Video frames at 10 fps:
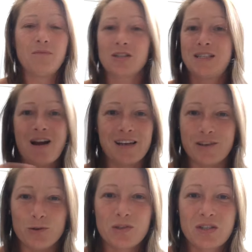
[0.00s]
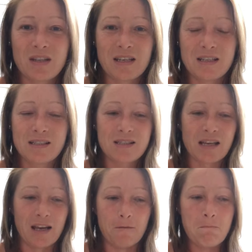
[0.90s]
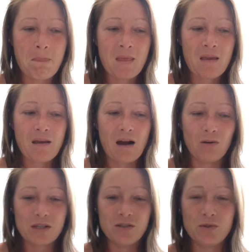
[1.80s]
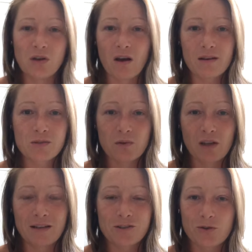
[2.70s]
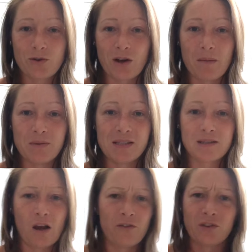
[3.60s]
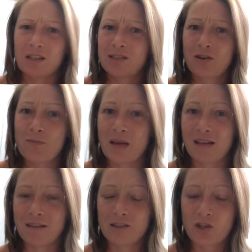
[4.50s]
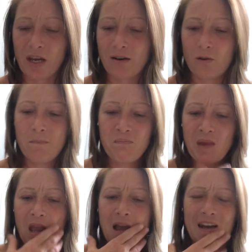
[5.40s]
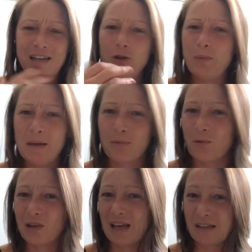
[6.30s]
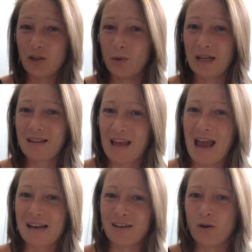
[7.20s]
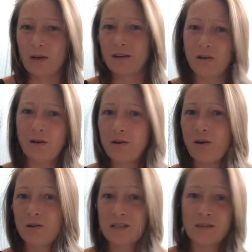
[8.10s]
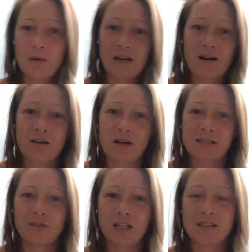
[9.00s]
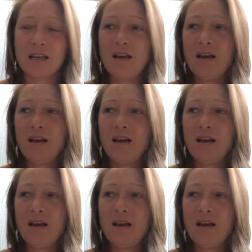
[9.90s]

just not used to this, and I always knew dogs were like screwed up and stuff, and I started making this channel and I knew people were like doing that and going, no, no, no, it doesn't matter how aggressive it is.